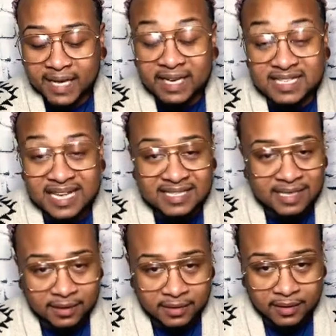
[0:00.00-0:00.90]
unless I
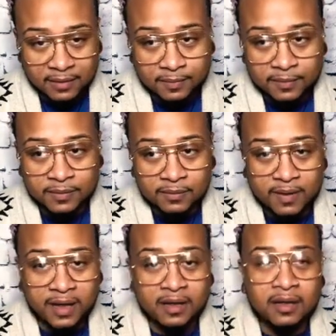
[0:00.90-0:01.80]
tell them,
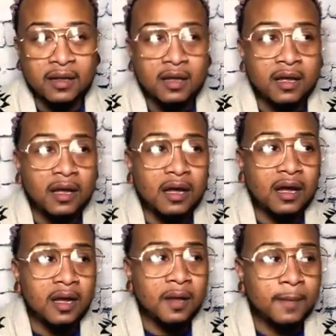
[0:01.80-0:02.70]
right?
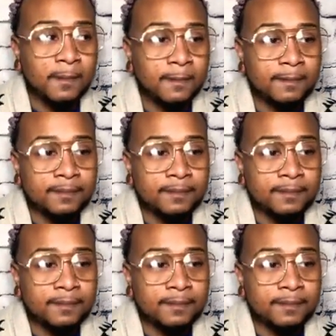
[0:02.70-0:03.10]
Um,